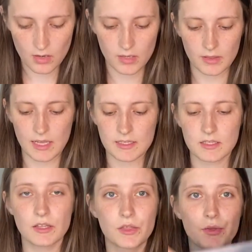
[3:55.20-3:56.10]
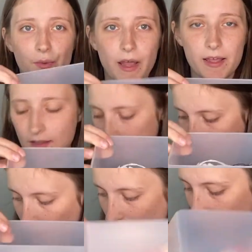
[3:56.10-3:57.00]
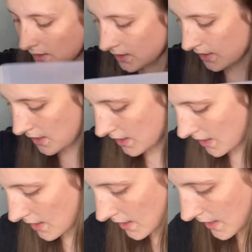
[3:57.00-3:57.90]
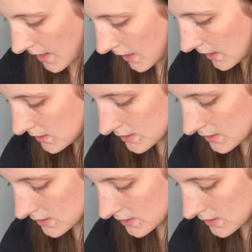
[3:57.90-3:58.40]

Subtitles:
That's the threads. And